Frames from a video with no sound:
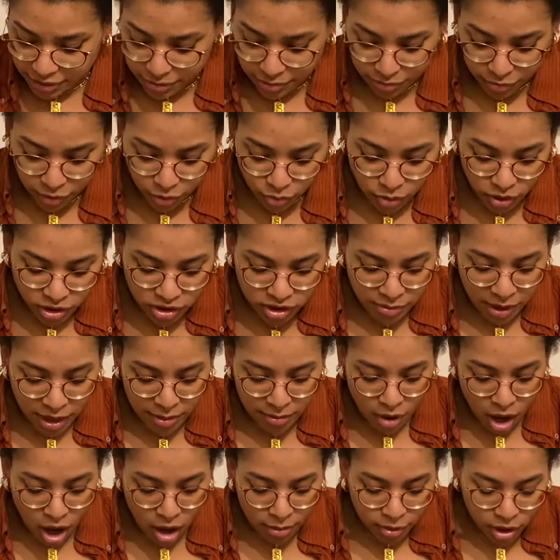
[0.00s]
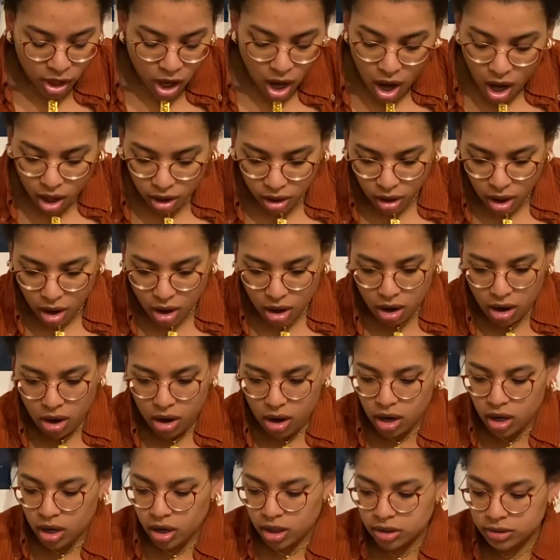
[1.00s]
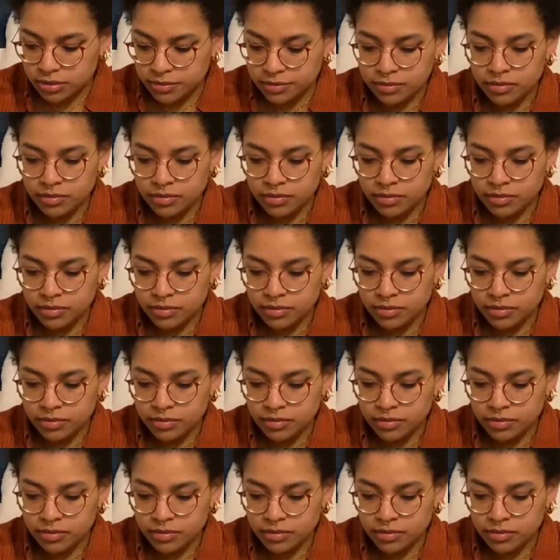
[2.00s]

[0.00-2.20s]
The ones my mom got are,